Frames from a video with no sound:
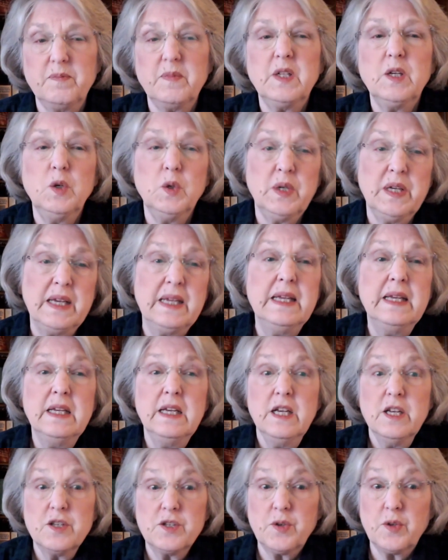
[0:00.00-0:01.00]
Okay,
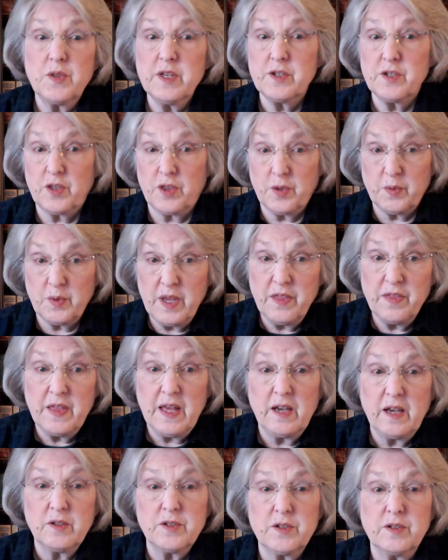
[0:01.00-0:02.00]
so this
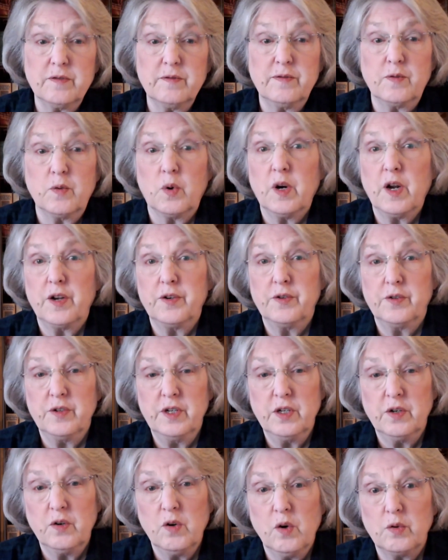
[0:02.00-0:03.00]

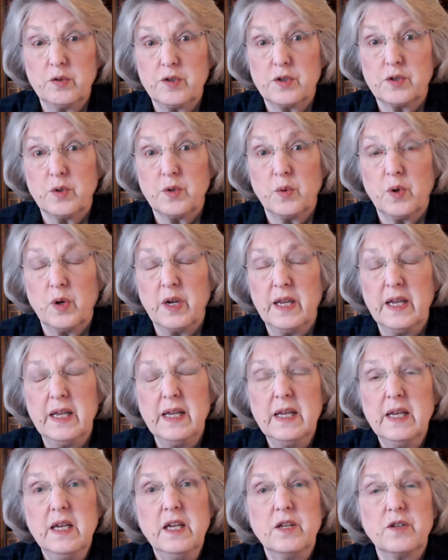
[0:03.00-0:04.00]
3,400-year-old story
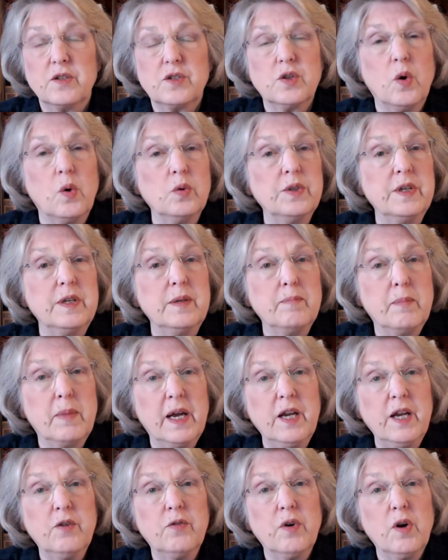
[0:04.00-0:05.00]
is told in
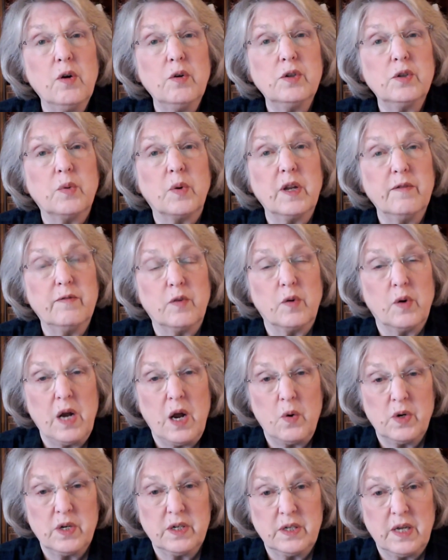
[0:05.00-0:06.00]
micro
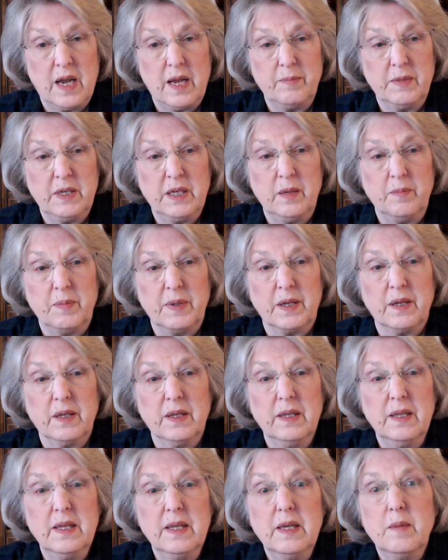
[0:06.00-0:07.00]
24-hour timekeeping,
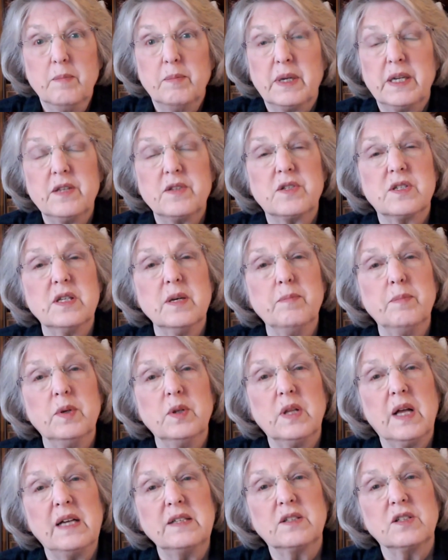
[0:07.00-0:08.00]
but it
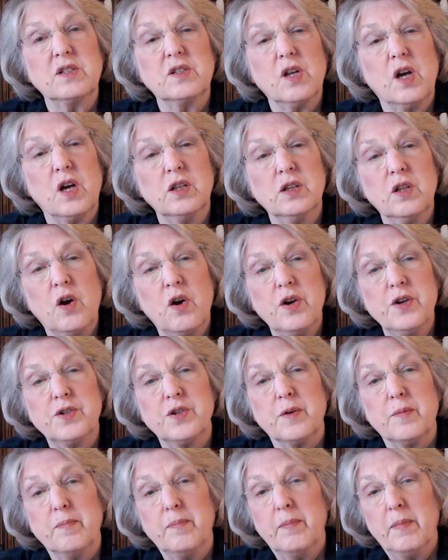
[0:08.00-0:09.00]
symbolizes a
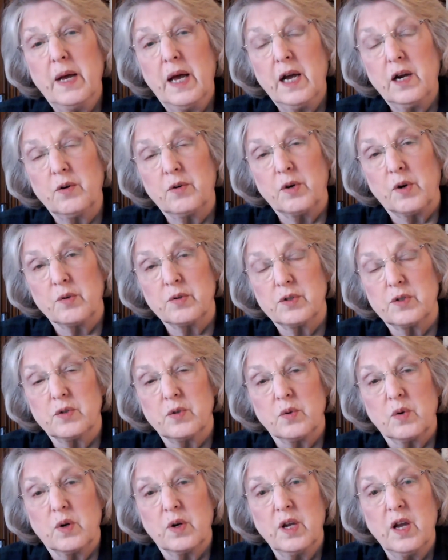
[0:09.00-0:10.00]
larger macro
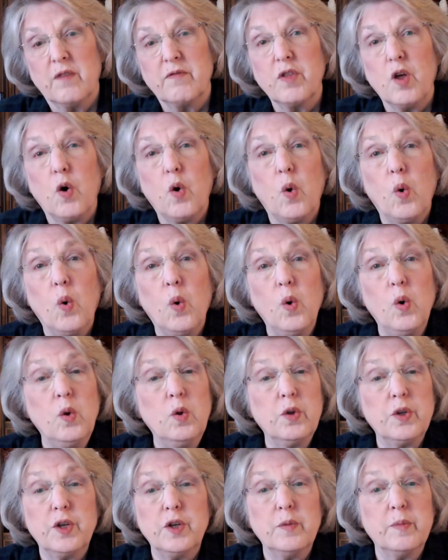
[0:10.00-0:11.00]
story of the whole
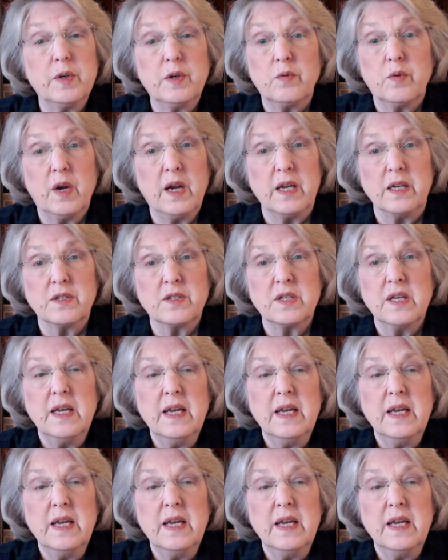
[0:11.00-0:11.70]
human race